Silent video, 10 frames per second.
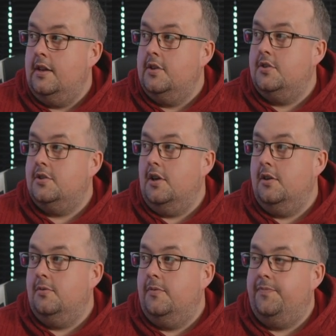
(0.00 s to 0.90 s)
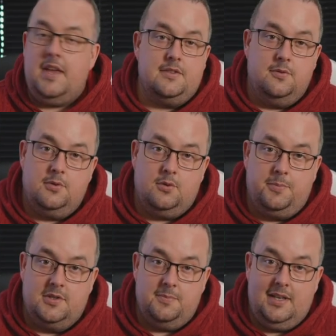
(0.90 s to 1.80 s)
So that's also a
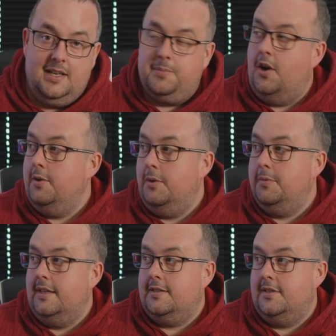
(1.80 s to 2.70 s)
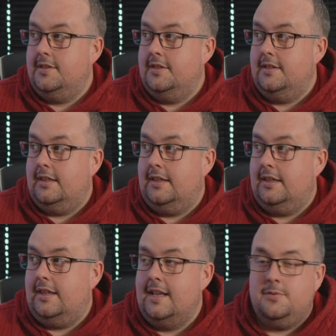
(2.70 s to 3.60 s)
possibility. But I went with this because
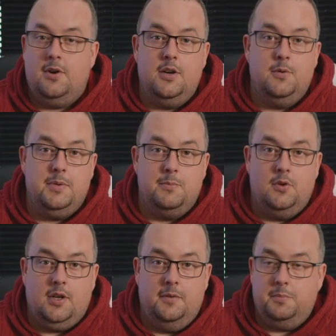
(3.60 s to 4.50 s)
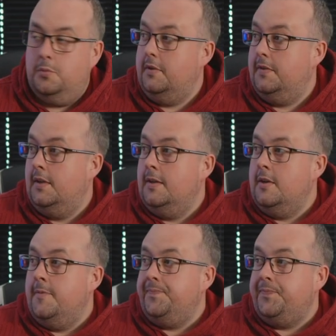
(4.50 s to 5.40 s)
that's what I would be more comfortable with.
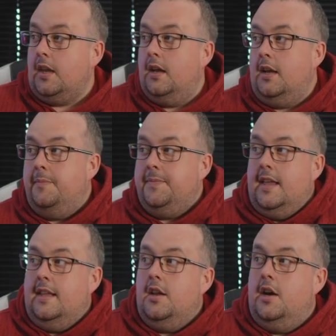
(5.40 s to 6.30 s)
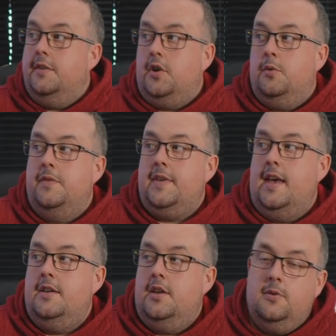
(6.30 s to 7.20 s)
Then I've gone with
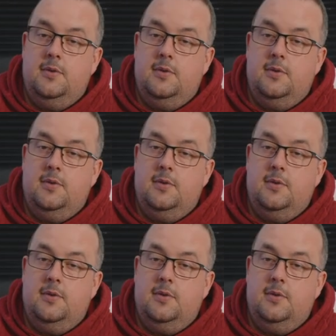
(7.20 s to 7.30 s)
Endo